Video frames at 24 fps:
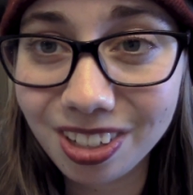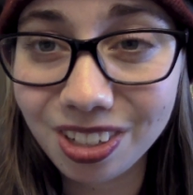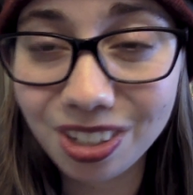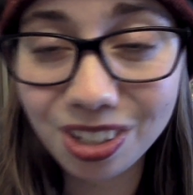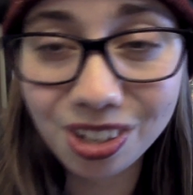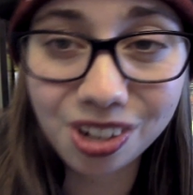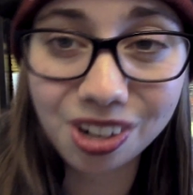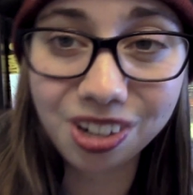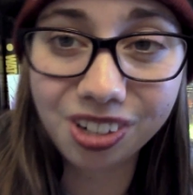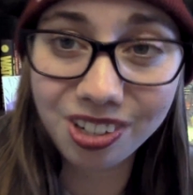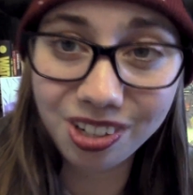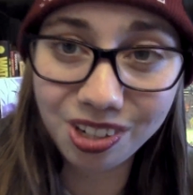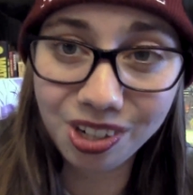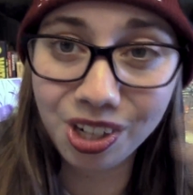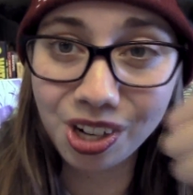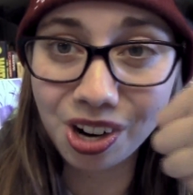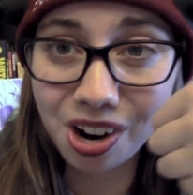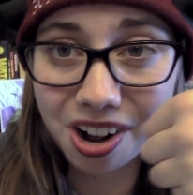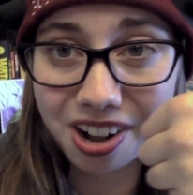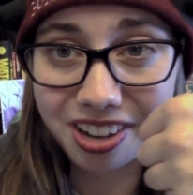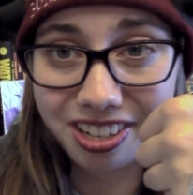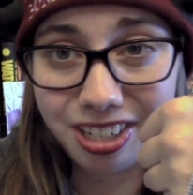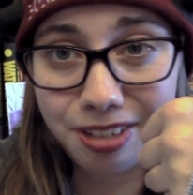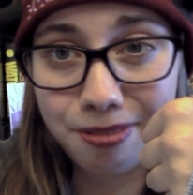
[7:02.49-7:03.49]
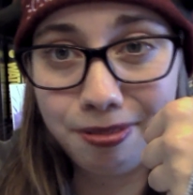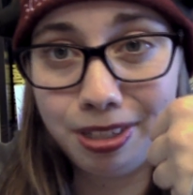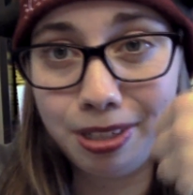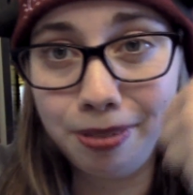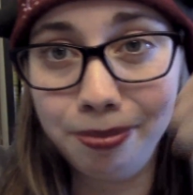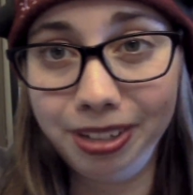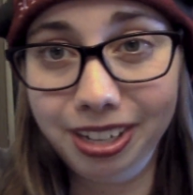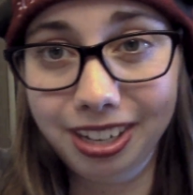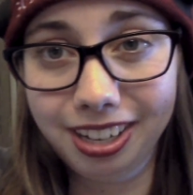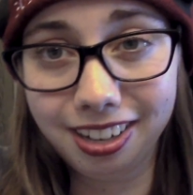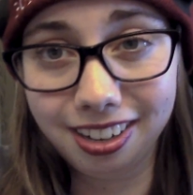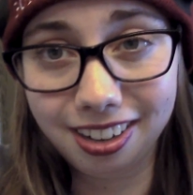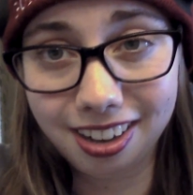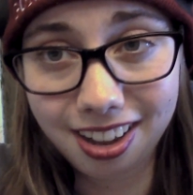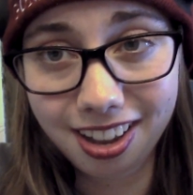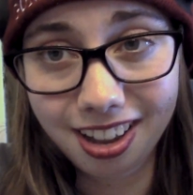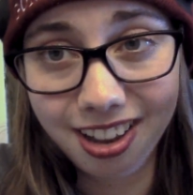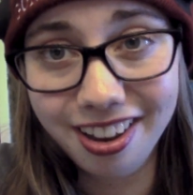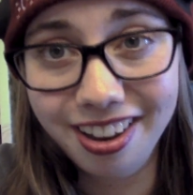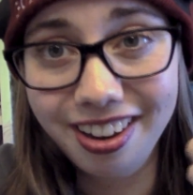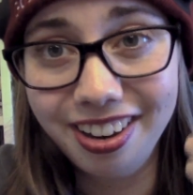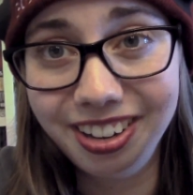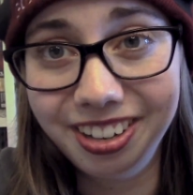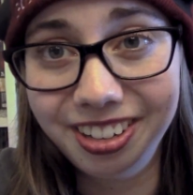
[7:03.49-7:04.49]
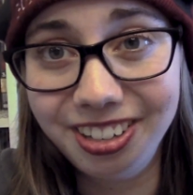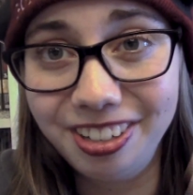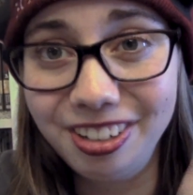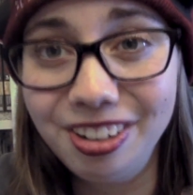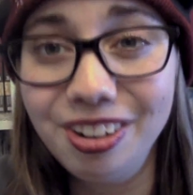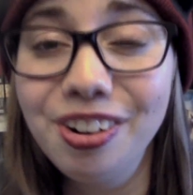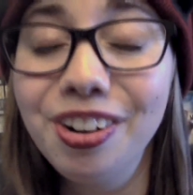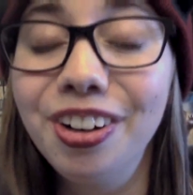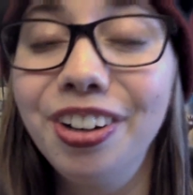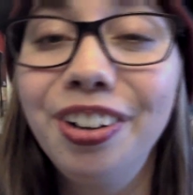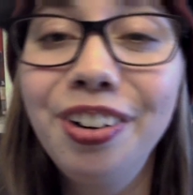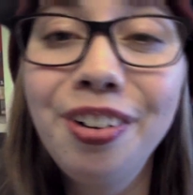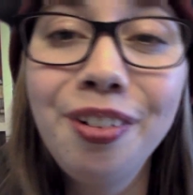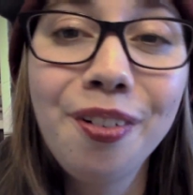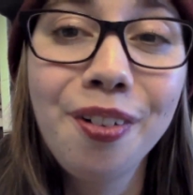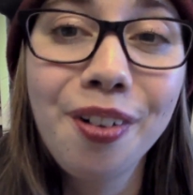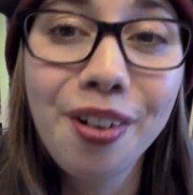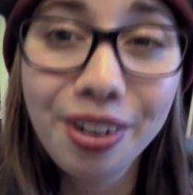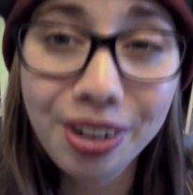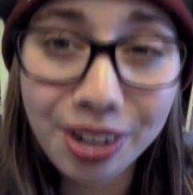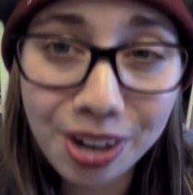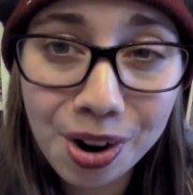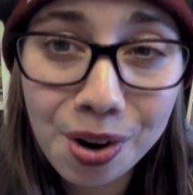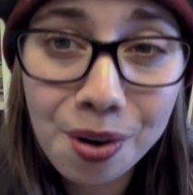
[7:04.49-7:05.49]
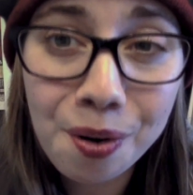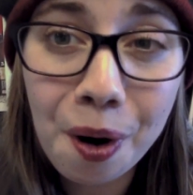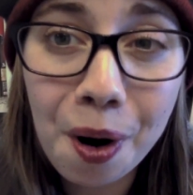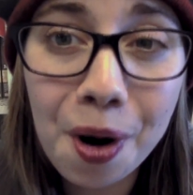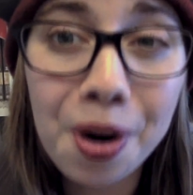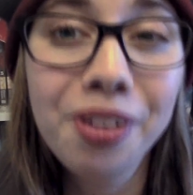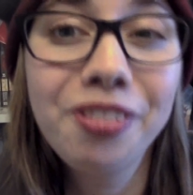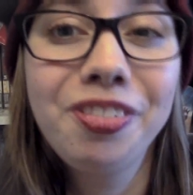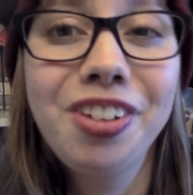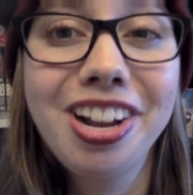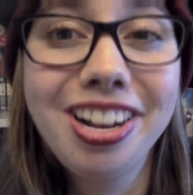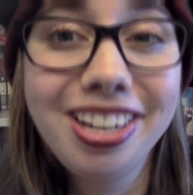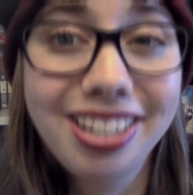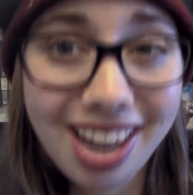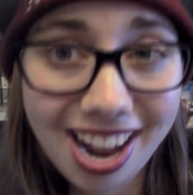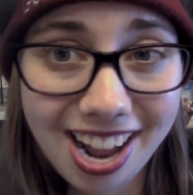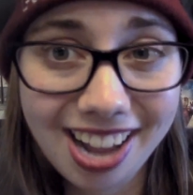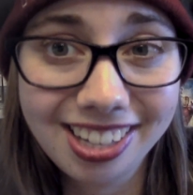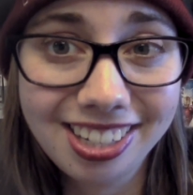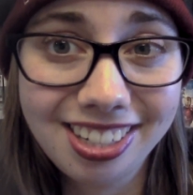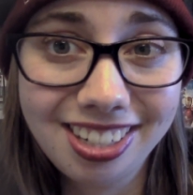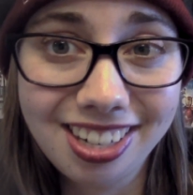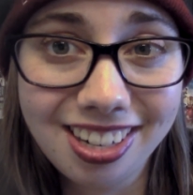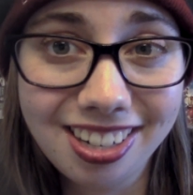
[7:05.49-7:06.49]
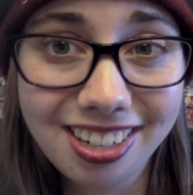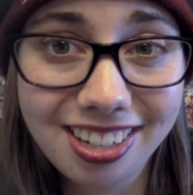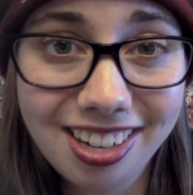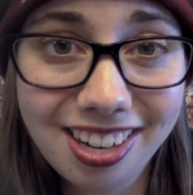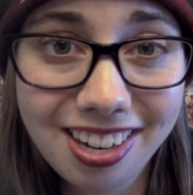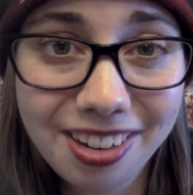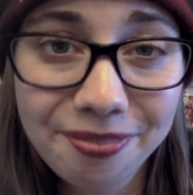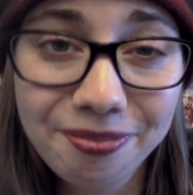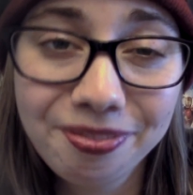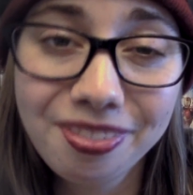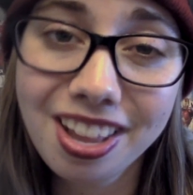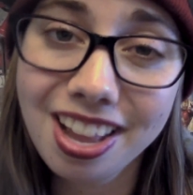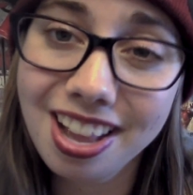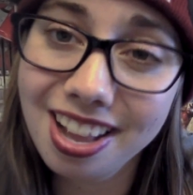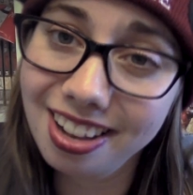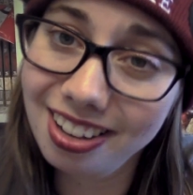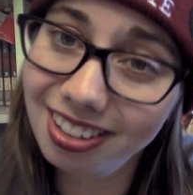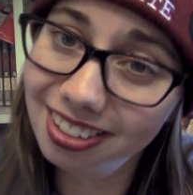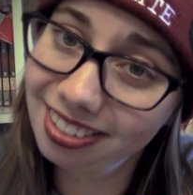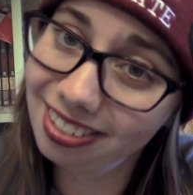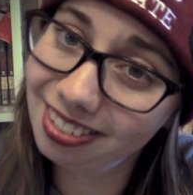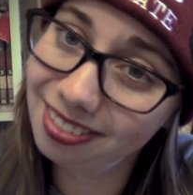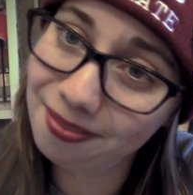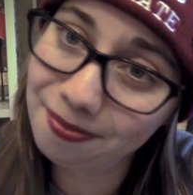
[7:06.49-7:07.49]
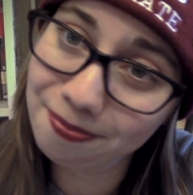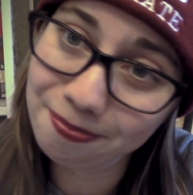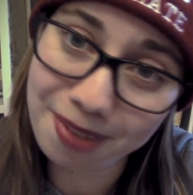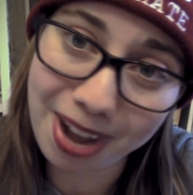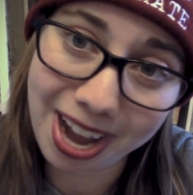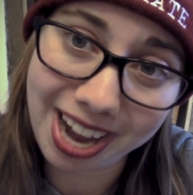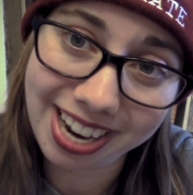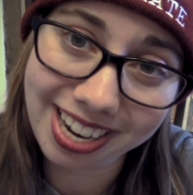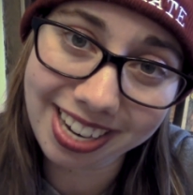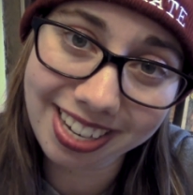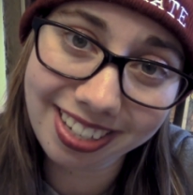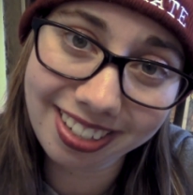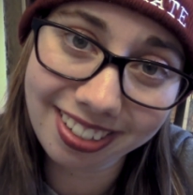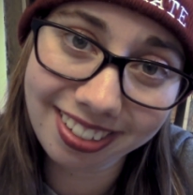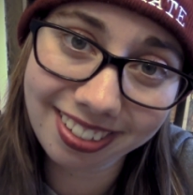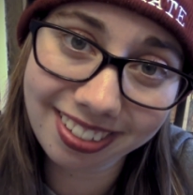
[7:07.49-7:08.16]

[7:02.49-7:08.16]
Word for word: You, are awesome to me. You're, you are fantastic. Bye.